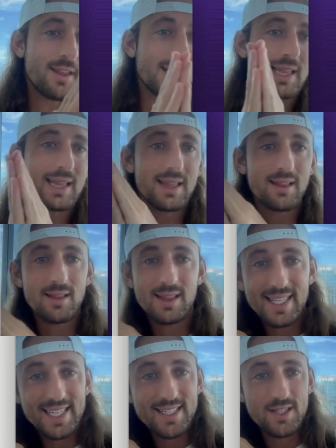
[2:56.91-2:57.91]
the
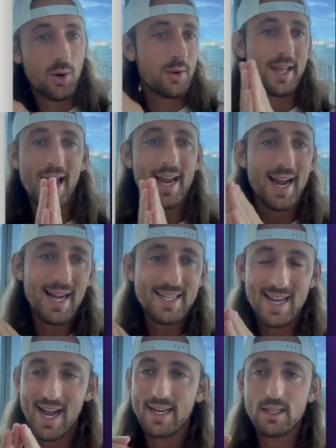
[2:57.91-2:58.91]
least on the AI
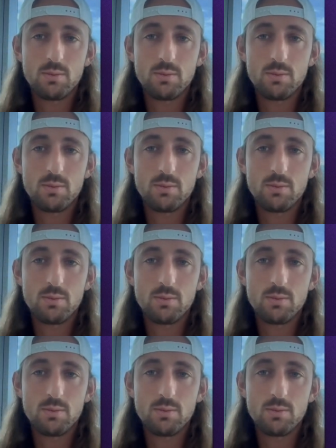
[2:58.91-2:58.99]
side.